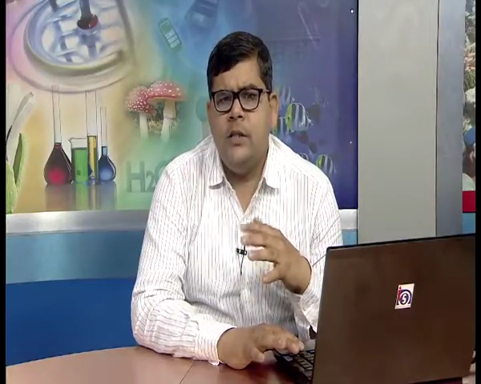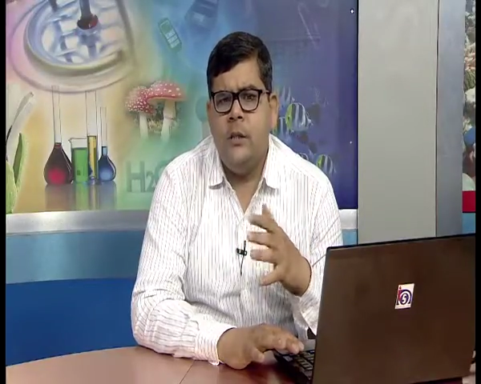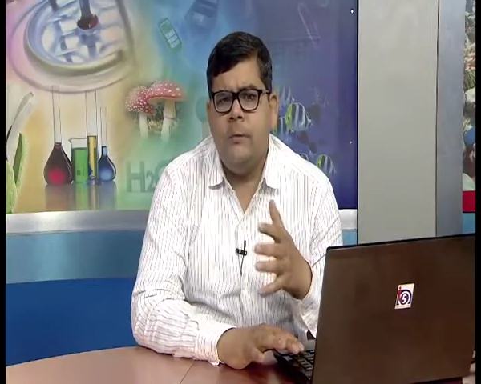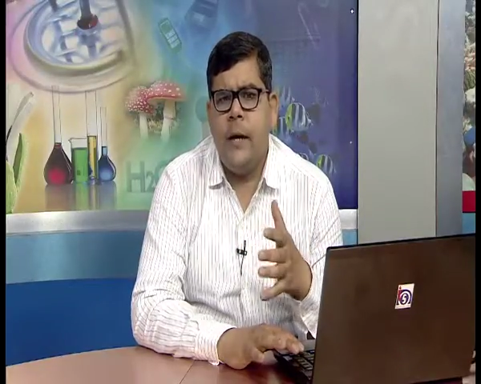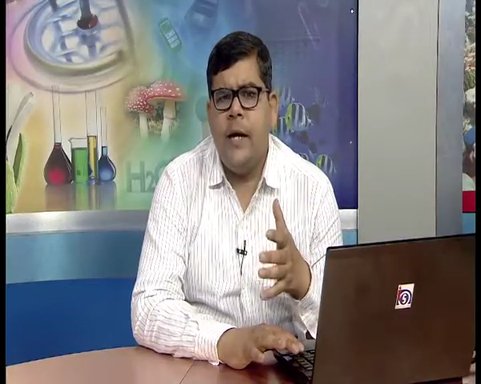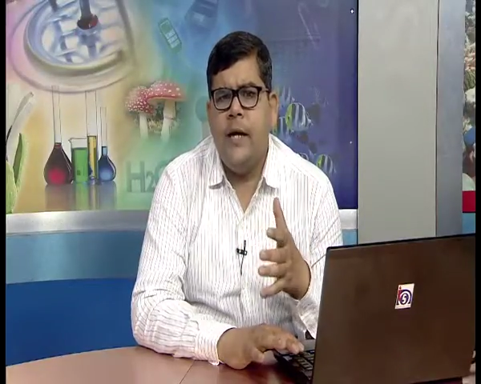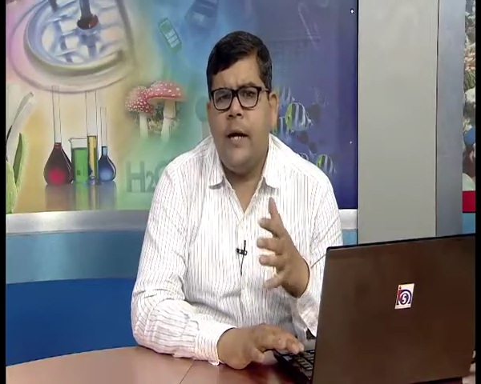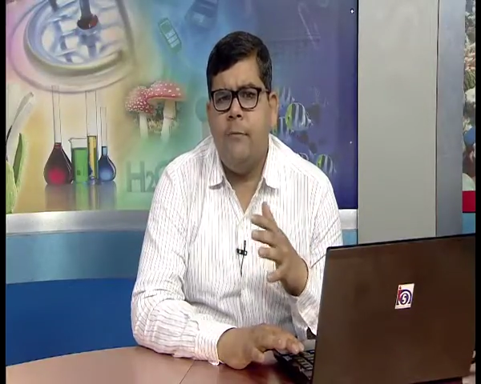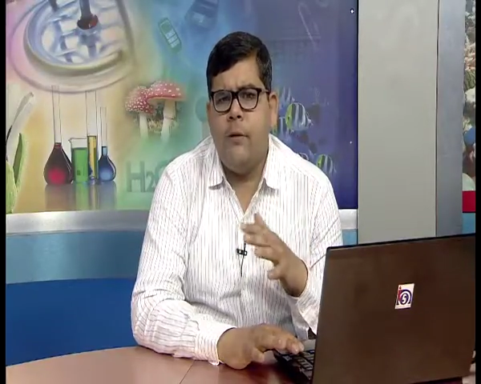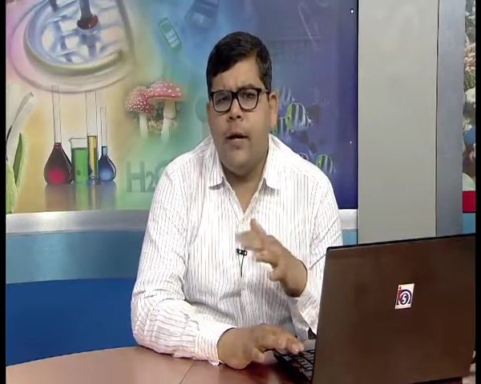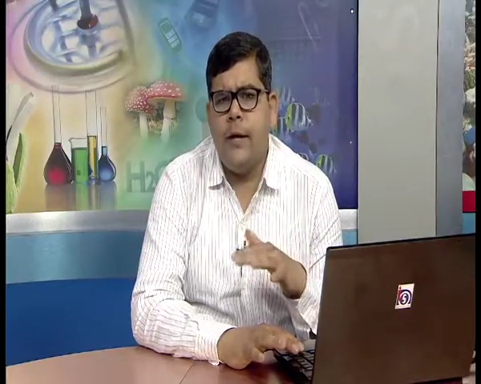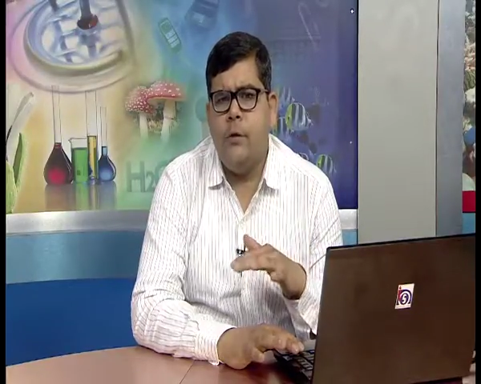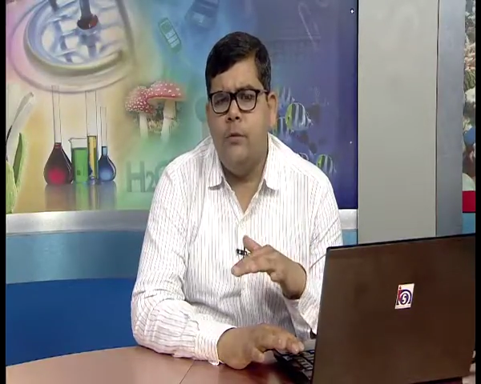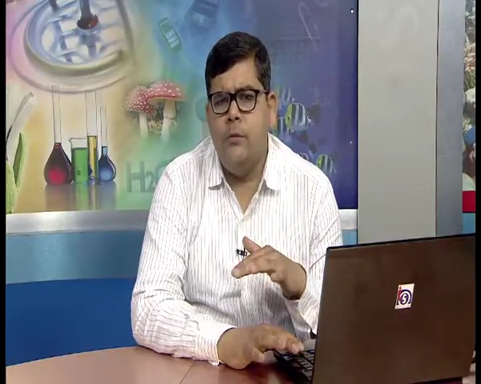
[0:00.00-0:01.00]
the bride or
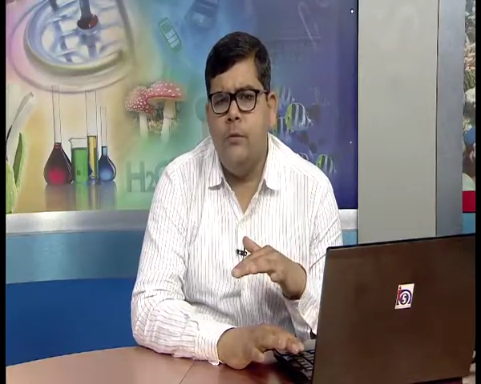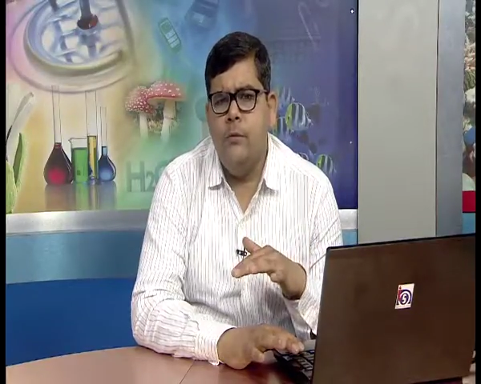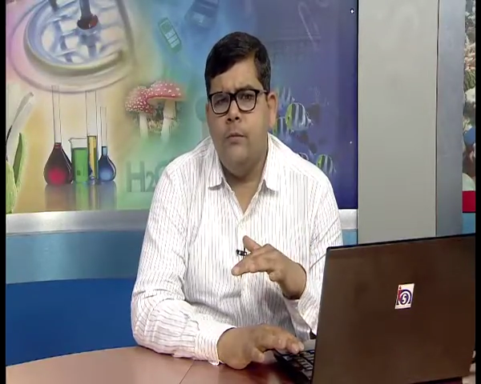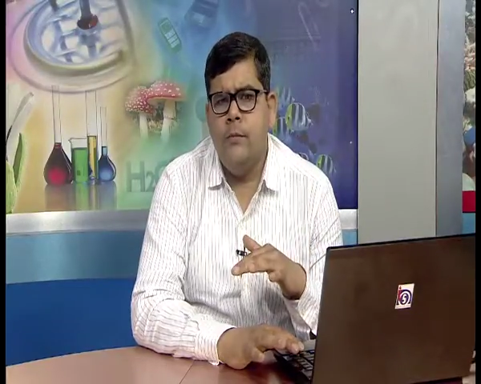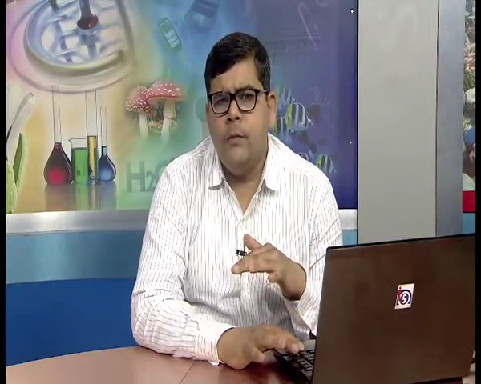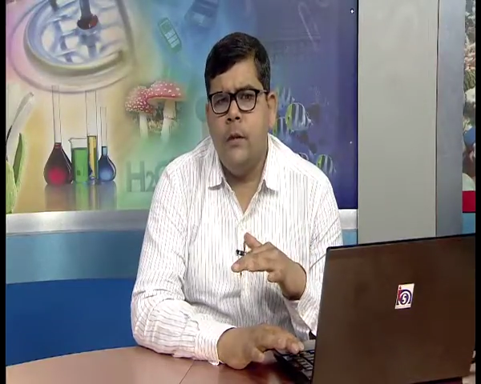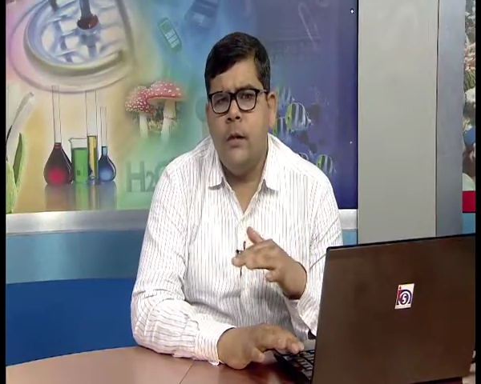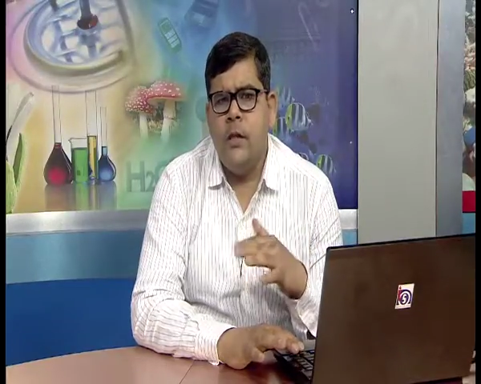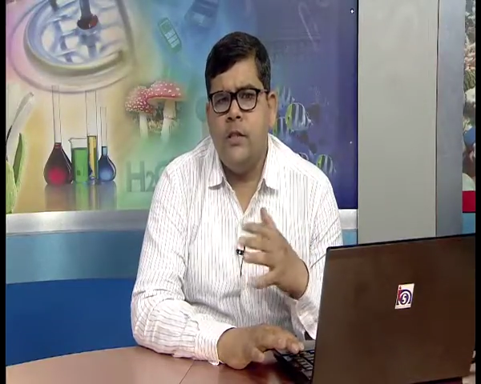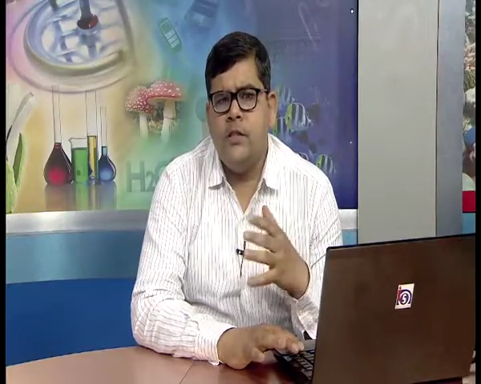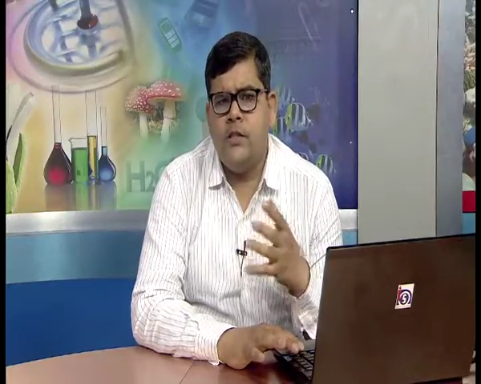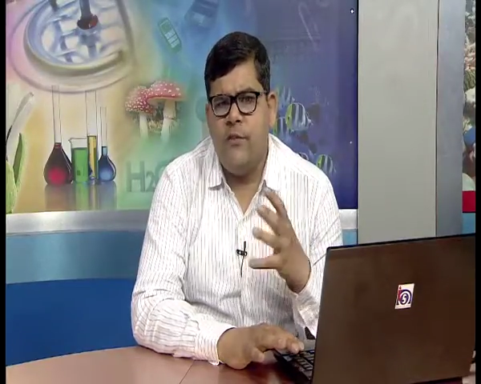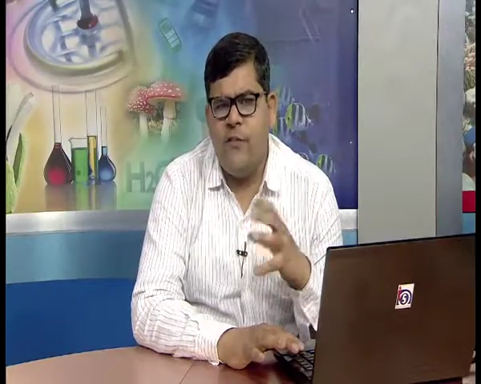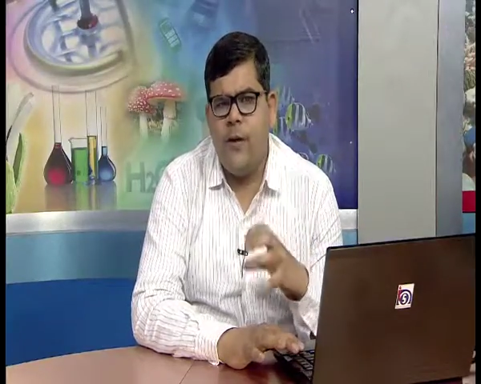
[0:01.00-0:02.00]
bridegroom,
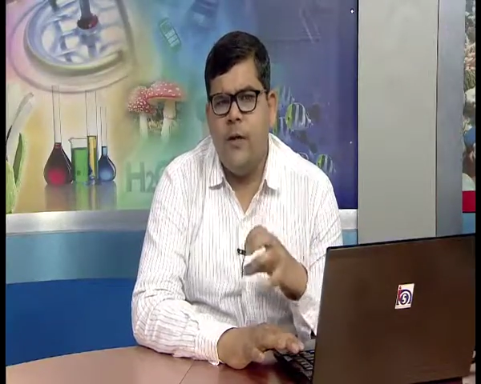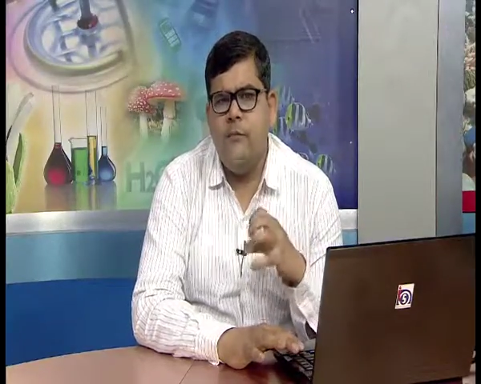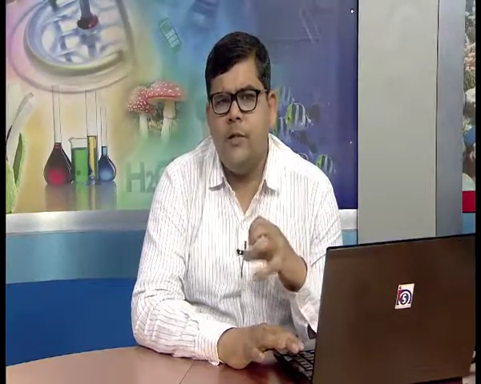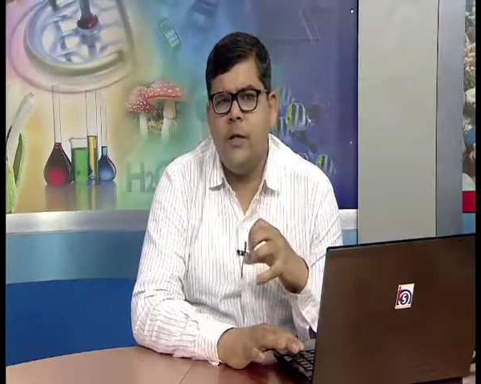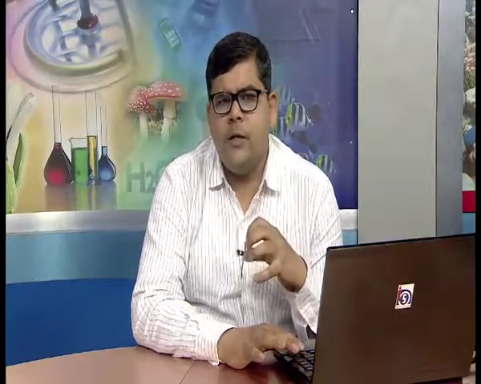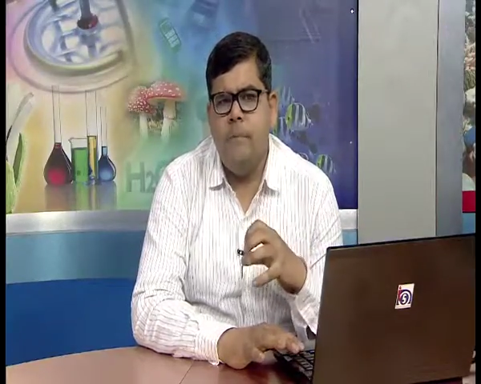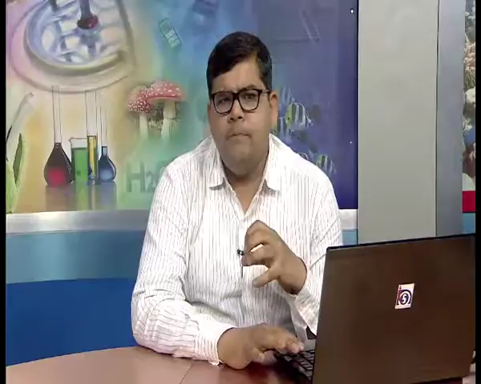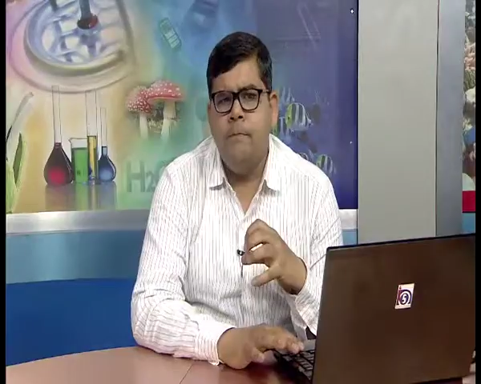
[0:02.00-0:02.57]
is suffering with